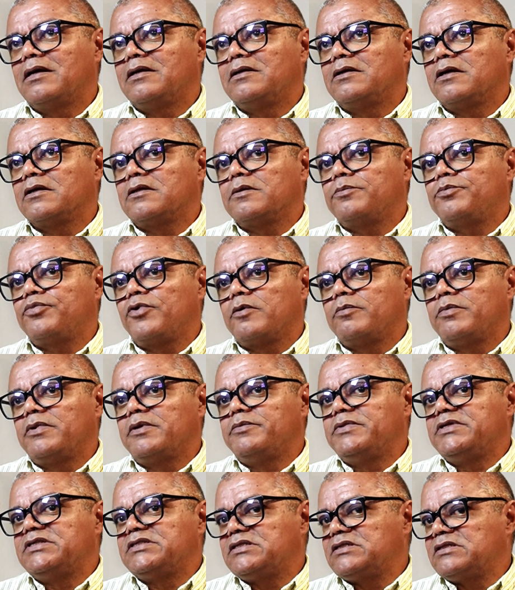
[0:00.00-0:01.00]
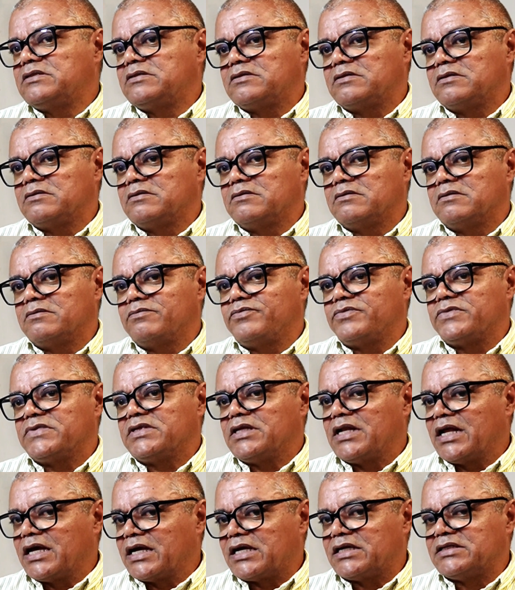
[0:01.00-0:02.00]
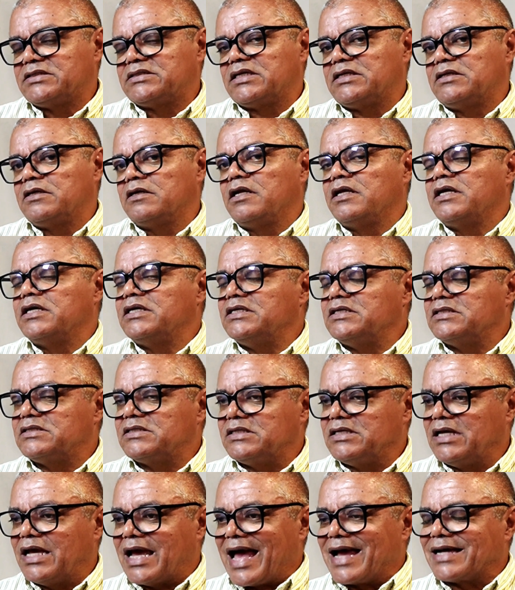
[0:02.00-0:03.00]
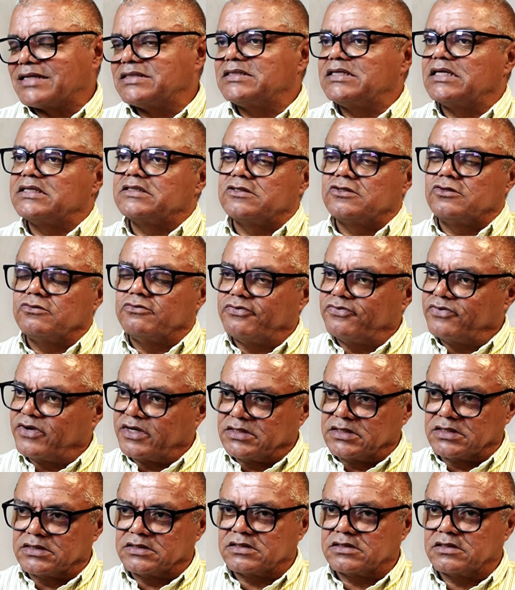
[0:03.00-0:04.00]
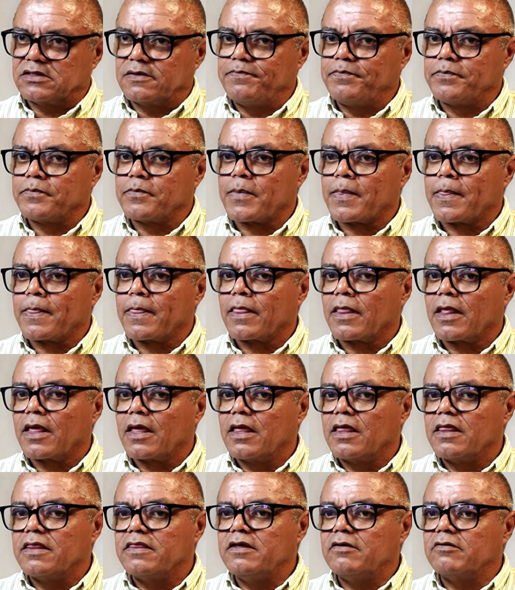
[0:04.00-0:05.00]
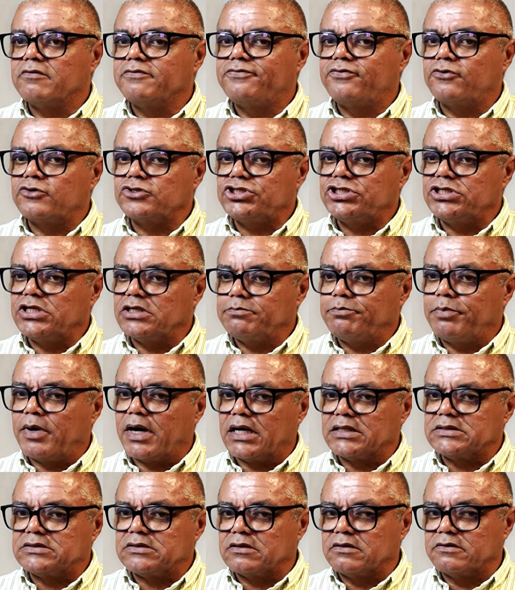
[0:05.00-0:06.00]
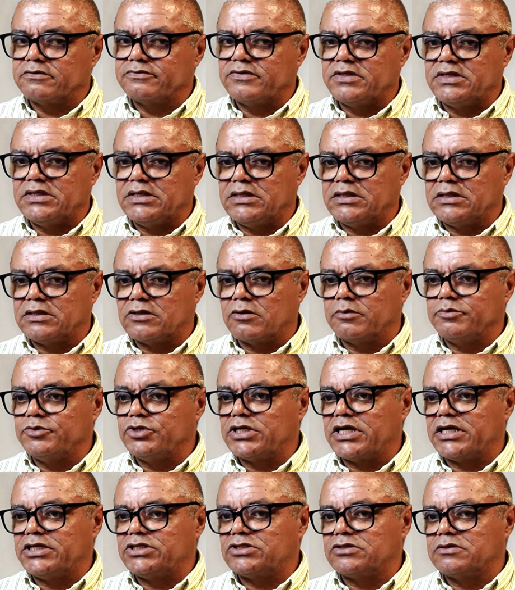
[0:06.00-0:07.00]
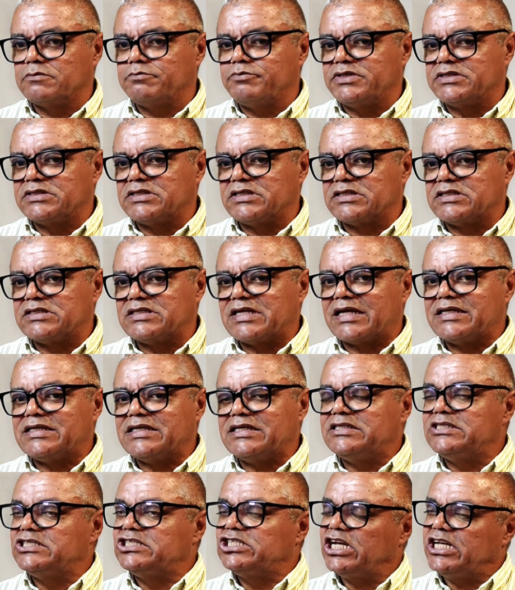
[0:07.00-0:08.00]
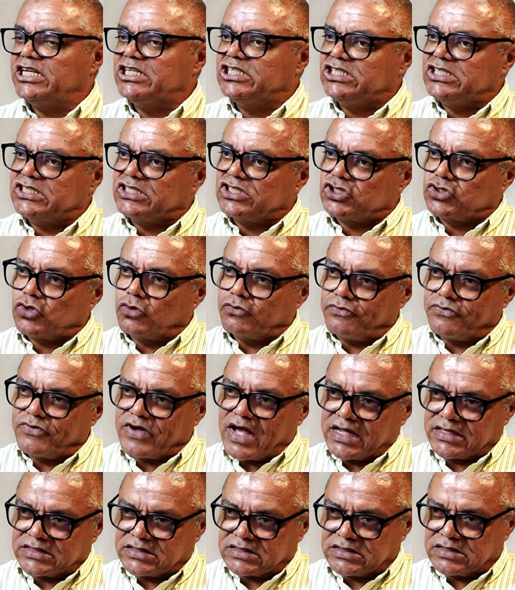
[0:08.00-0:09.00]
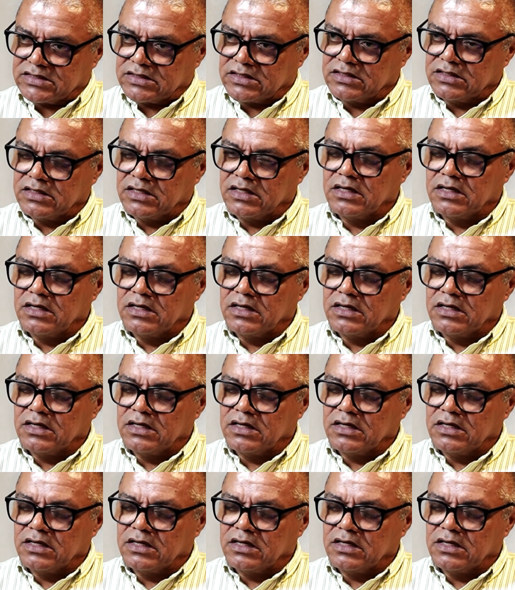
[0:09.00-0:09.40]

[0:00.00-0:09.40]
another problem is, like I said earlier, is the access to funds. The unfortunate part of the communication business is that it changes so fast